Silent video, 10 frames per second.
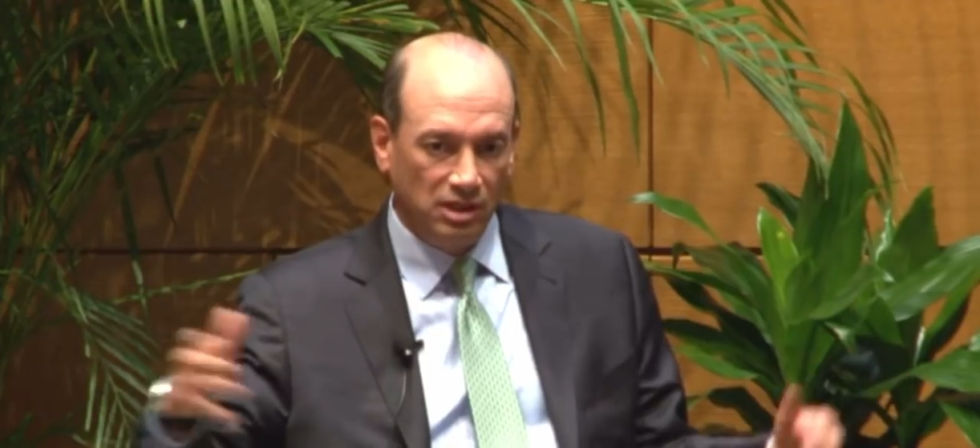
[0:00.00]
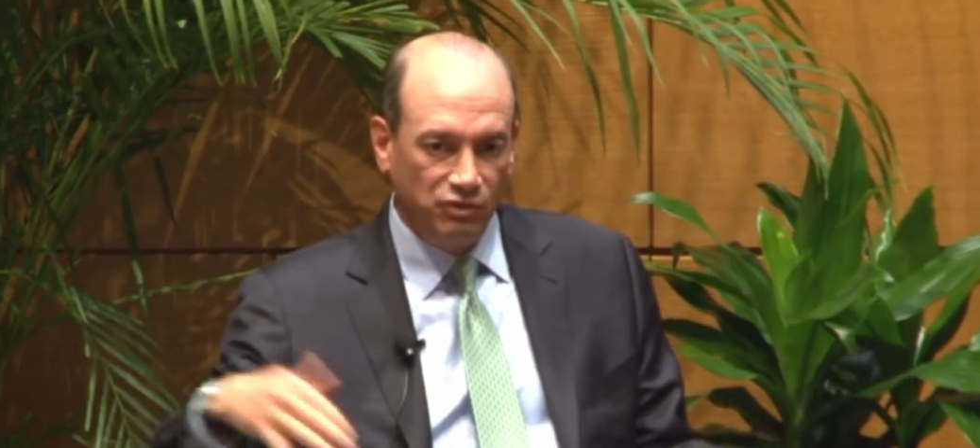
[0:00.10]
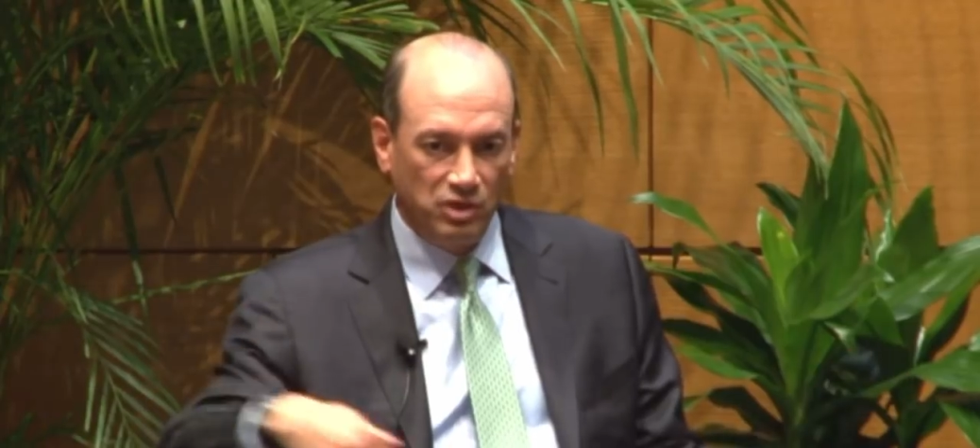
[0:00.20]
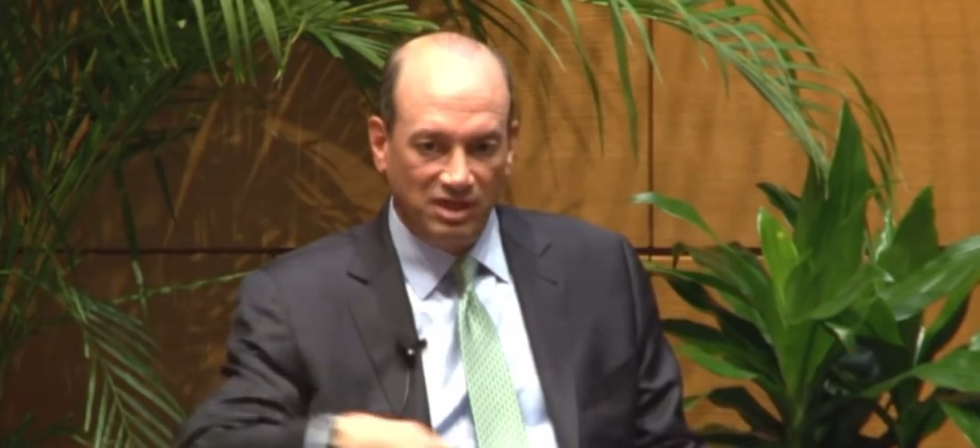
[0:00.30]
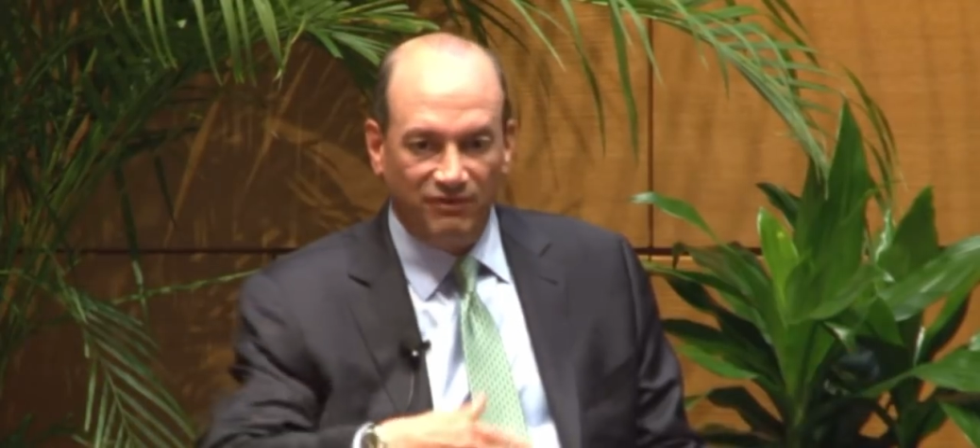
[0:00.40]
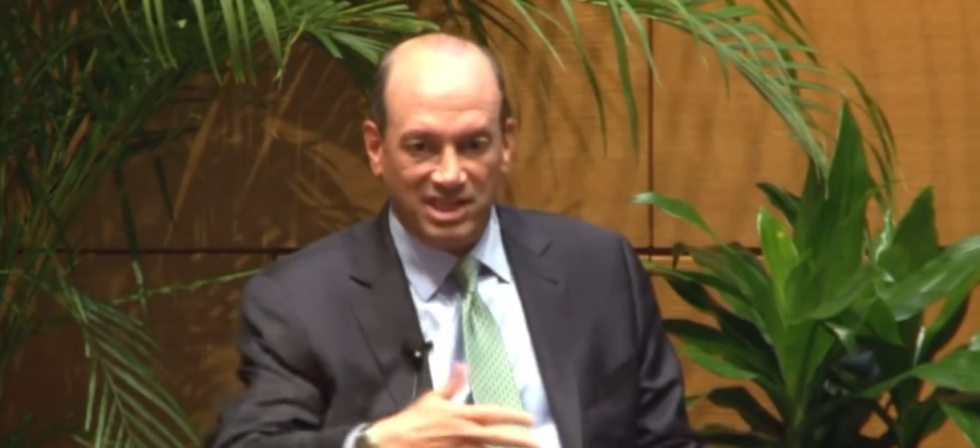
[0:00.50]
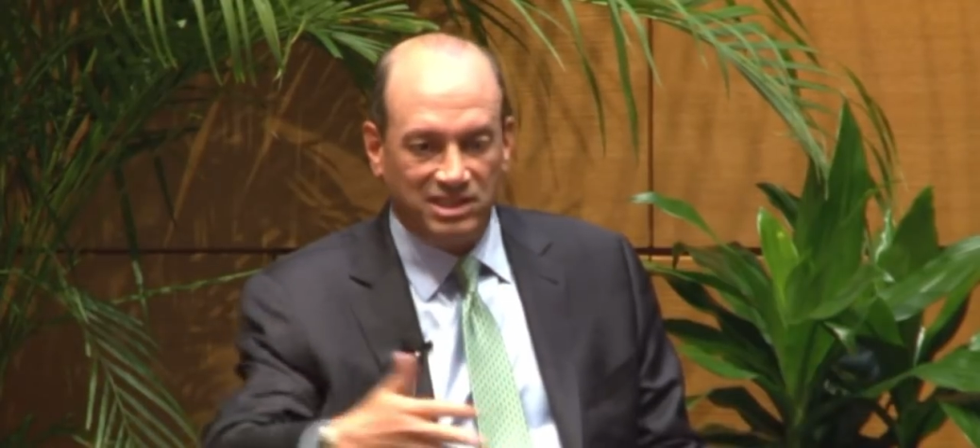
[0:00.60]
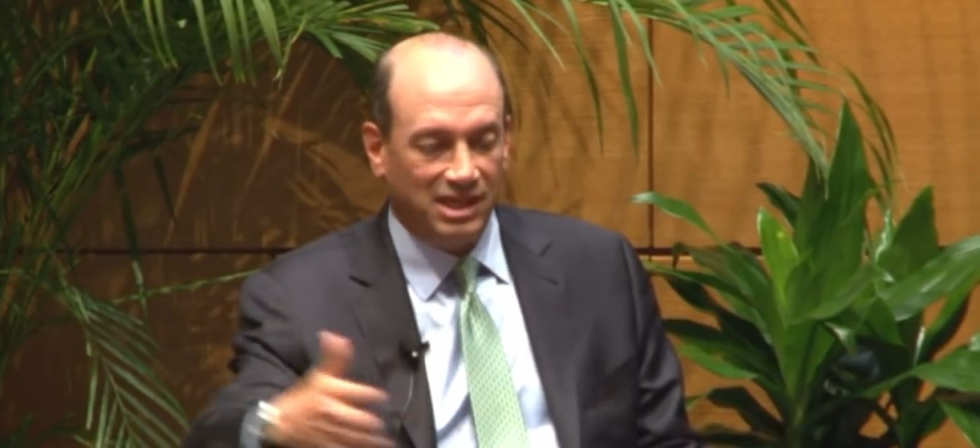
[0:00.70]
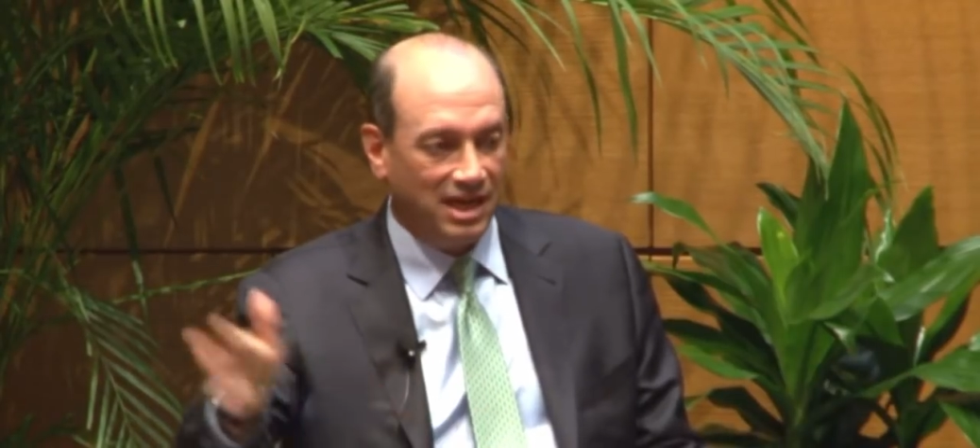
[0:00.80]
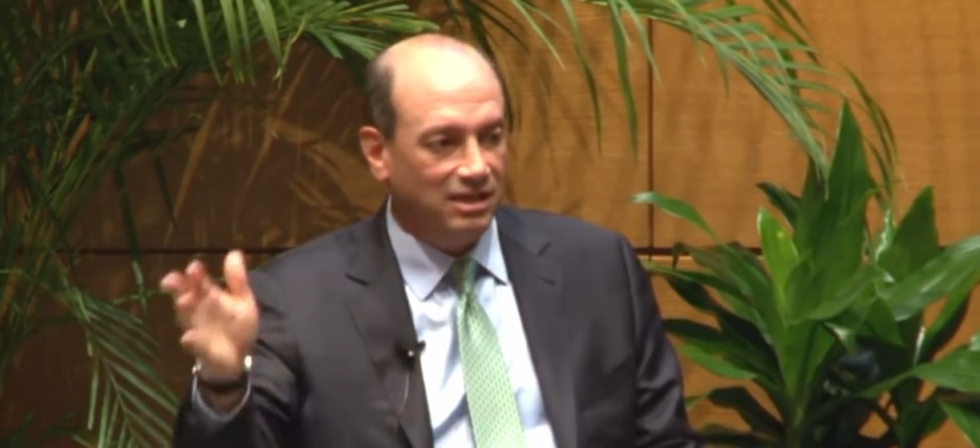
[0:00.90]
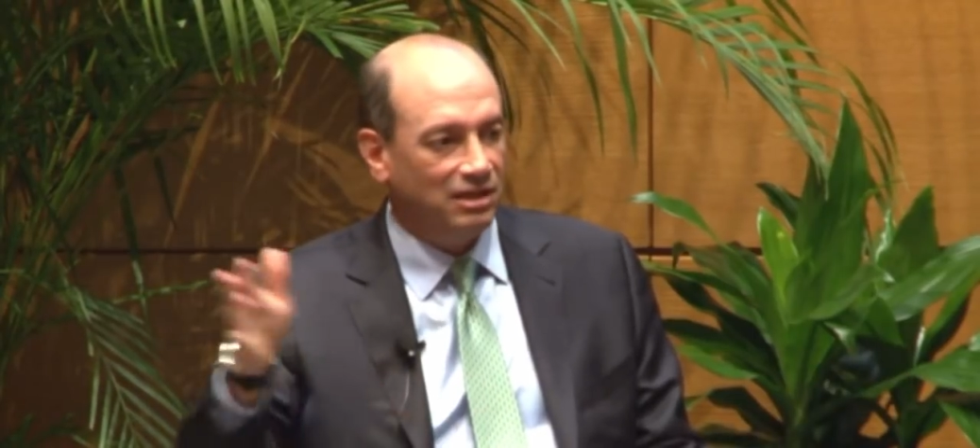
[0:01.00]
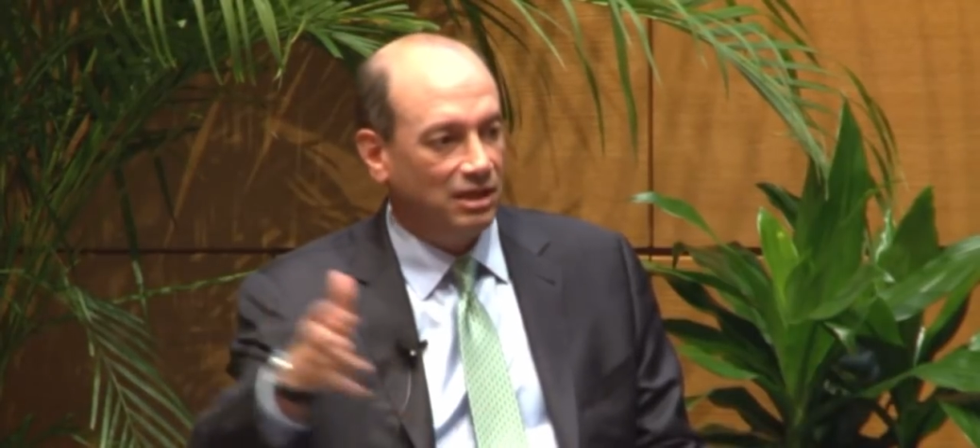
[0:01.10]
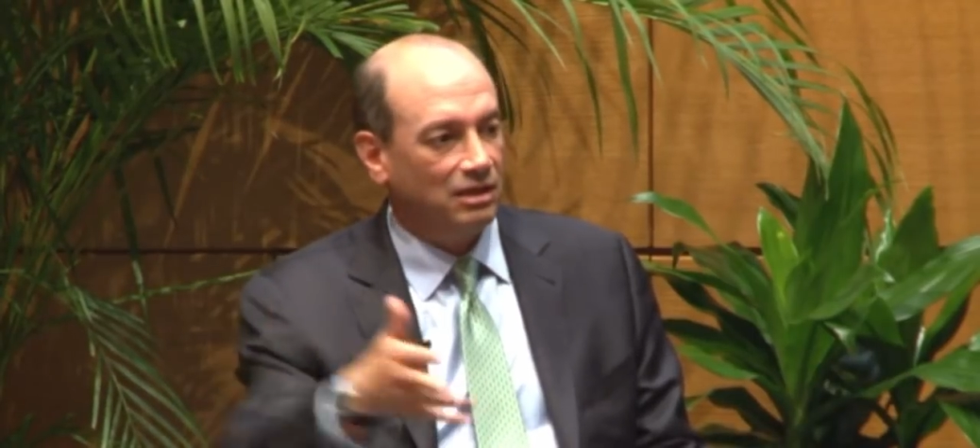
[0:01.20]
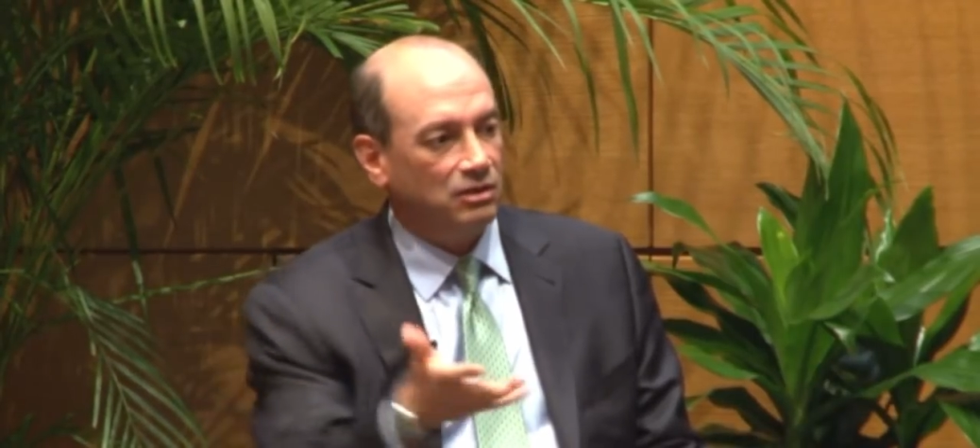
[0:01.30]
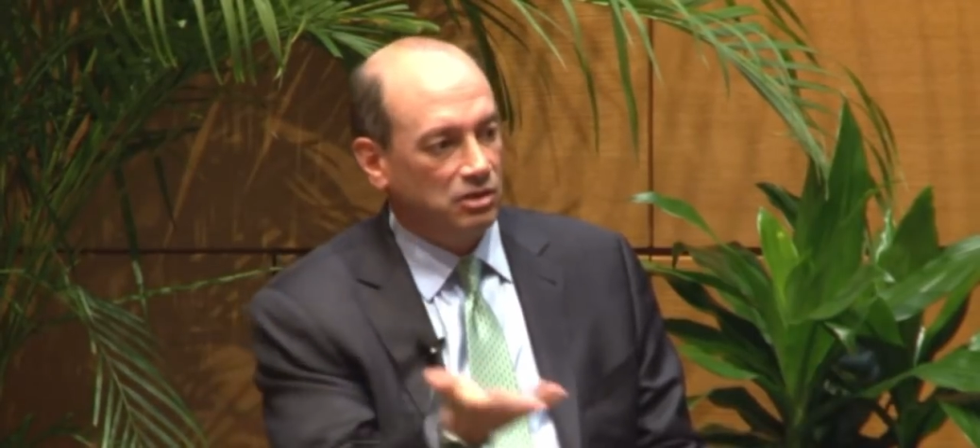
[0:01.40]
If you can invest in
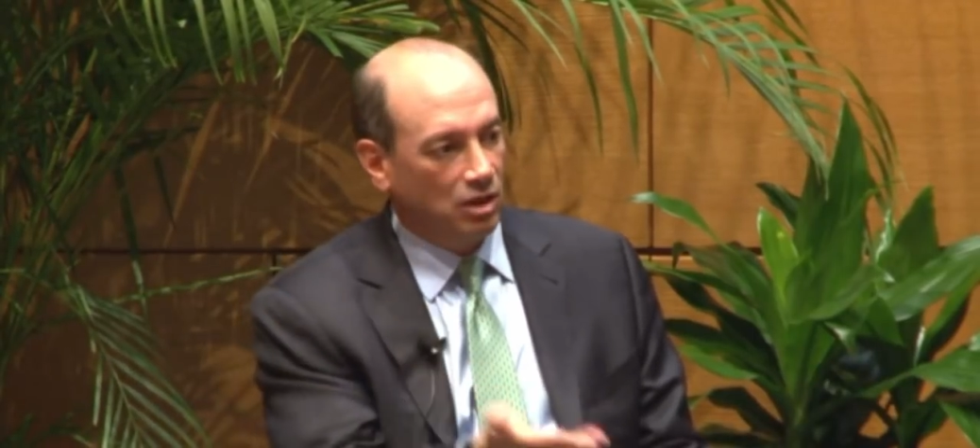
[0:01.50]
anything,